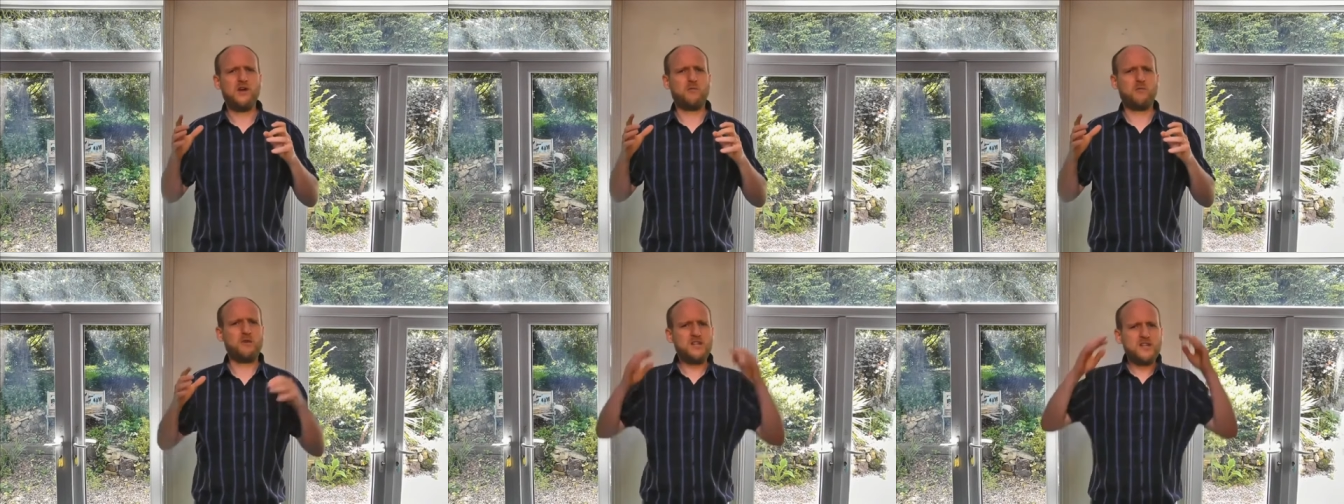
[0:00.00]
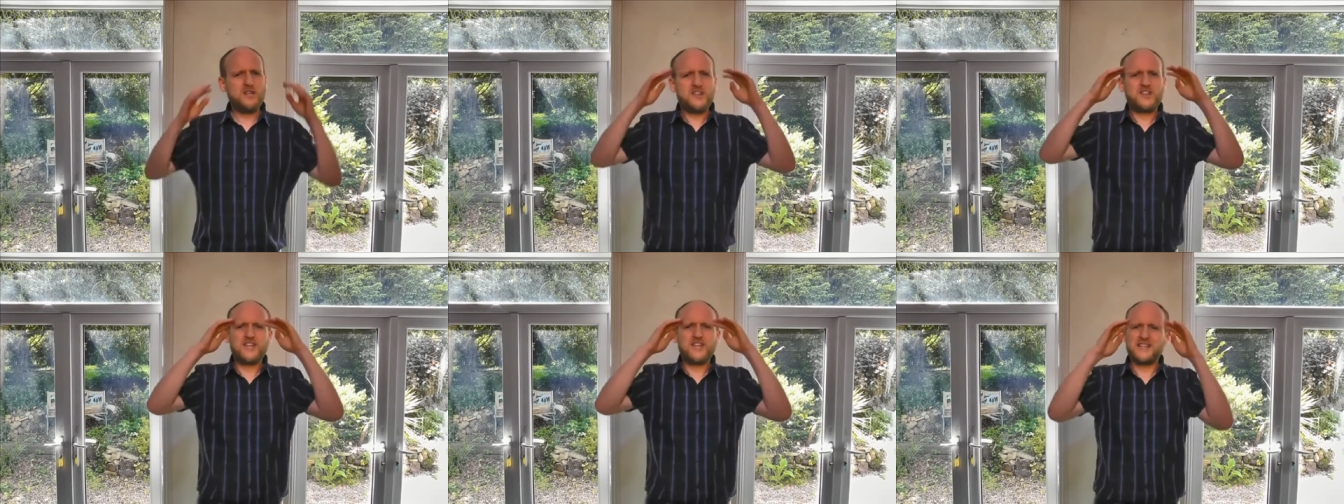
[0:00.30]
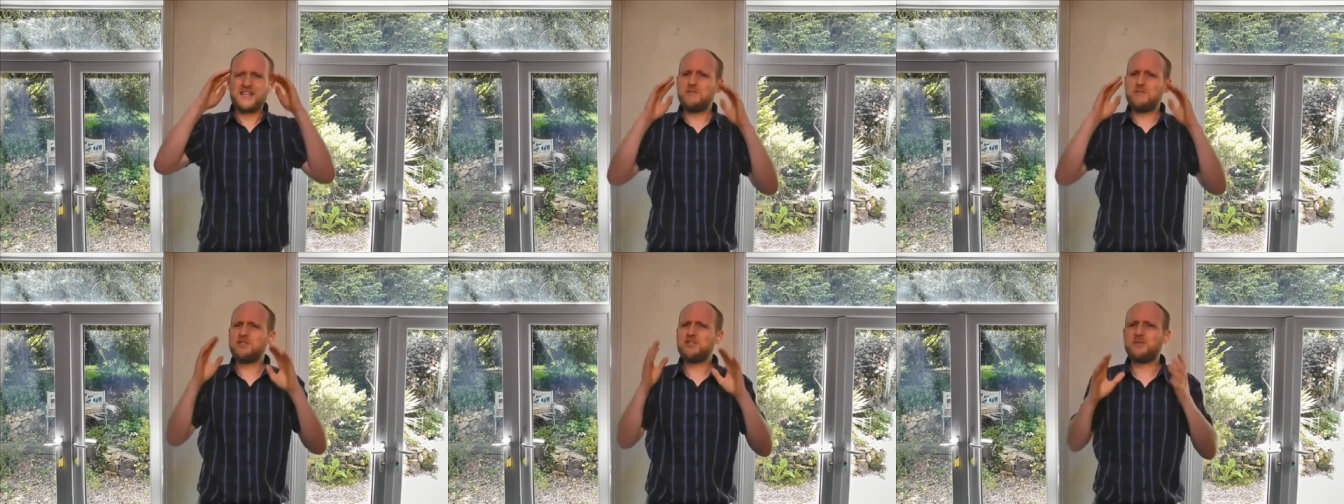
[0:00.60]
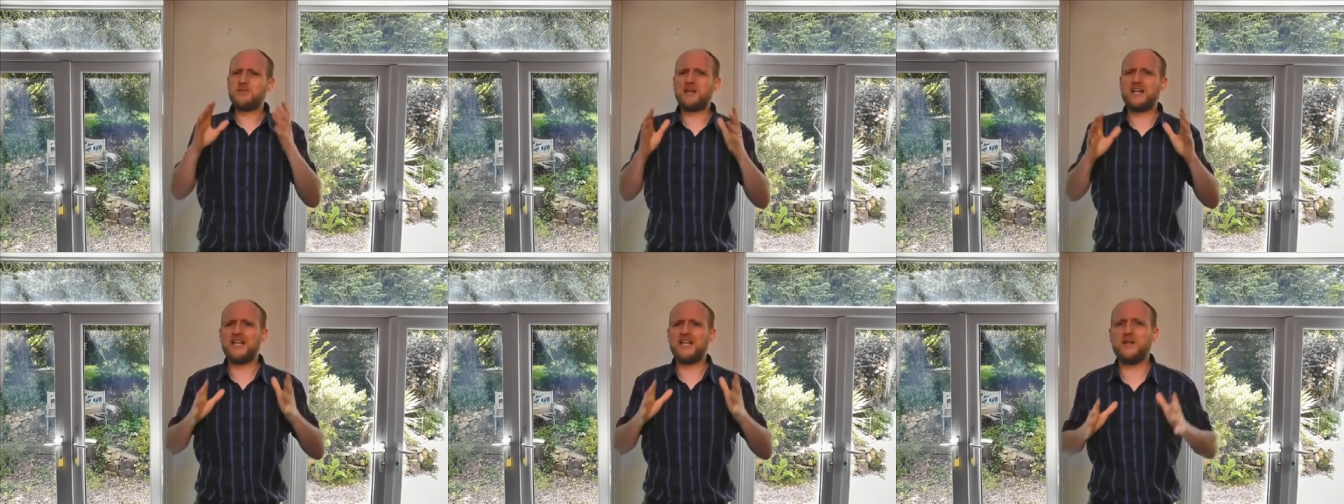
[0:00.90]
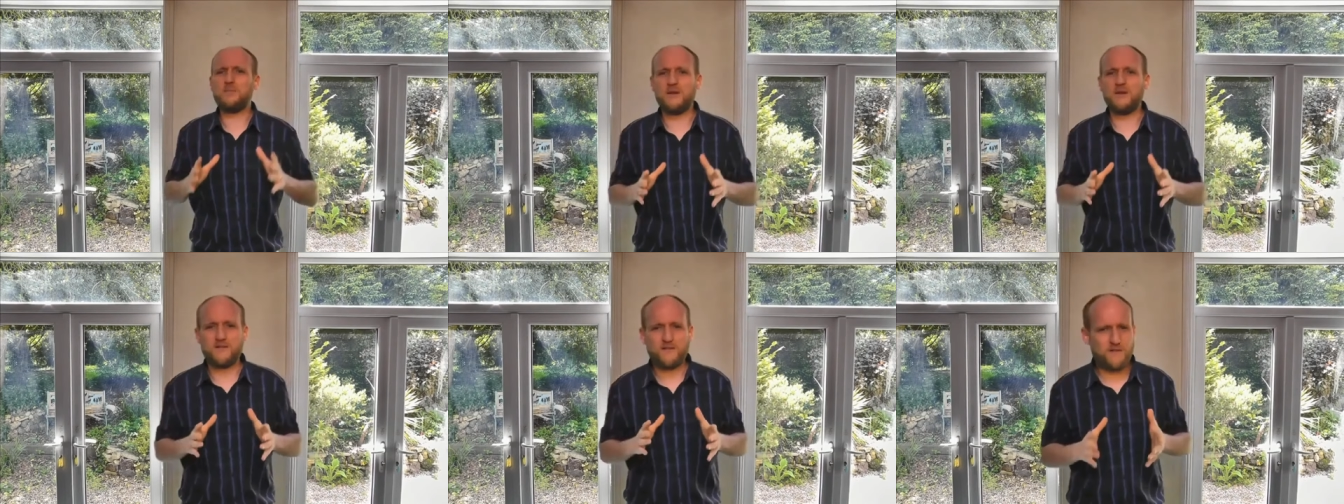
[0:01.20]
wouldn't you think there was something a
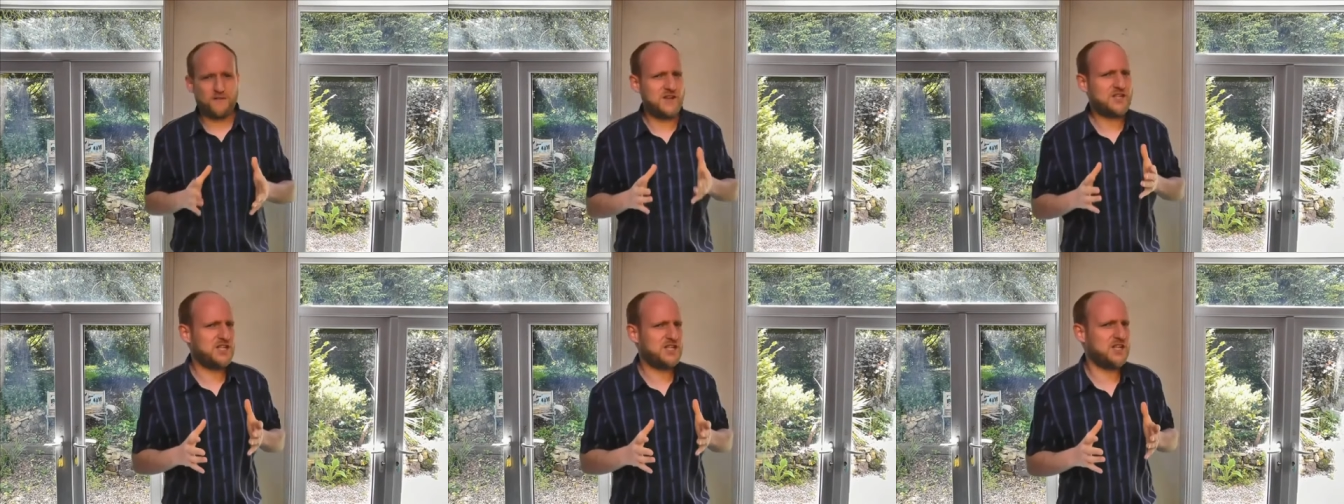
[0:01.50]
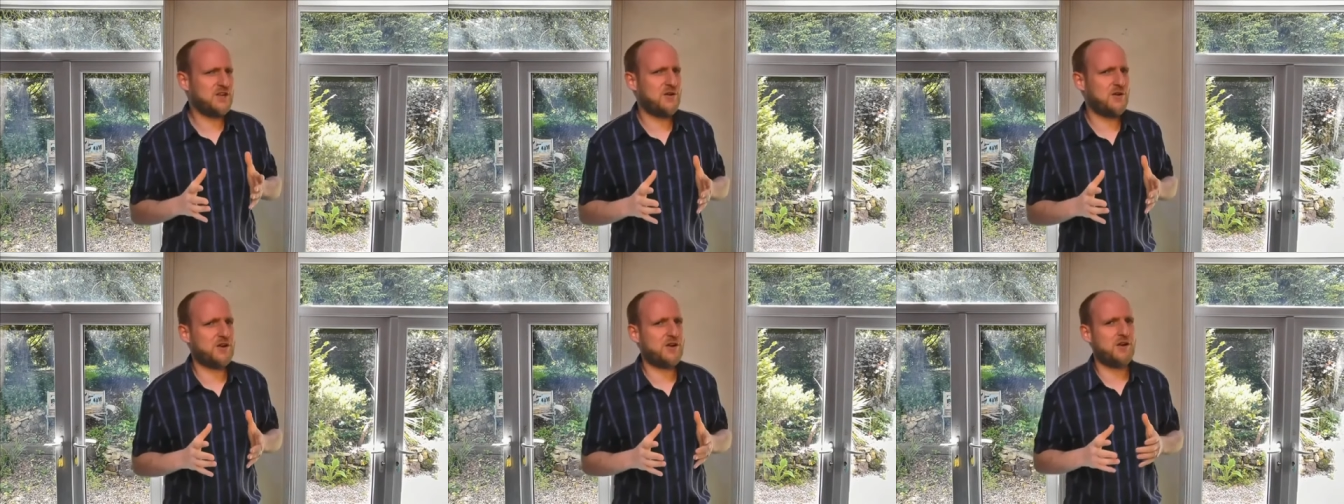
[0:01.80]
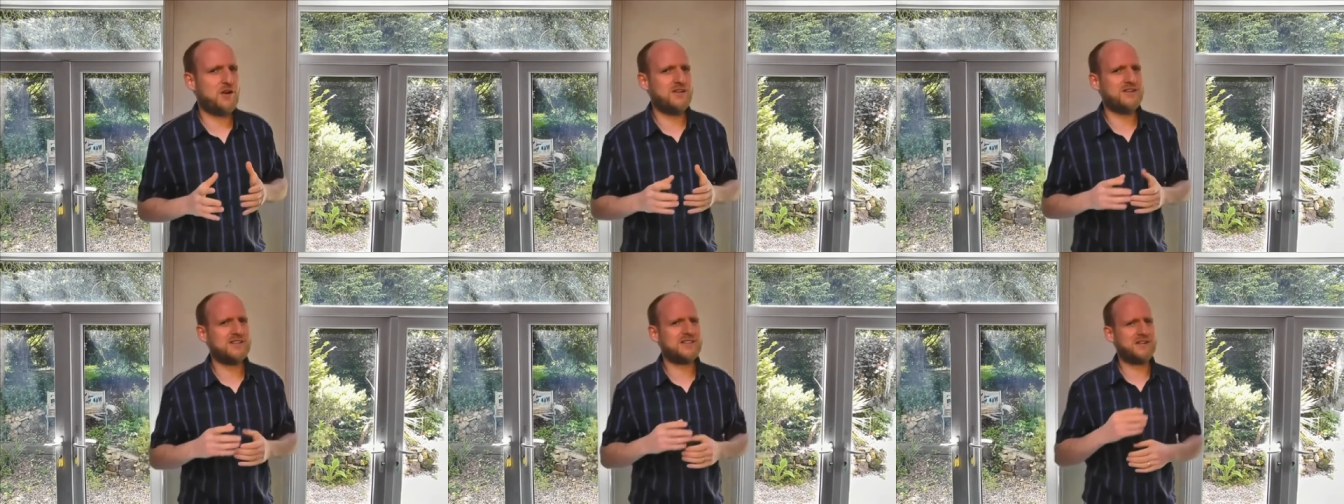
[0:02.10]
little bit fishy going on?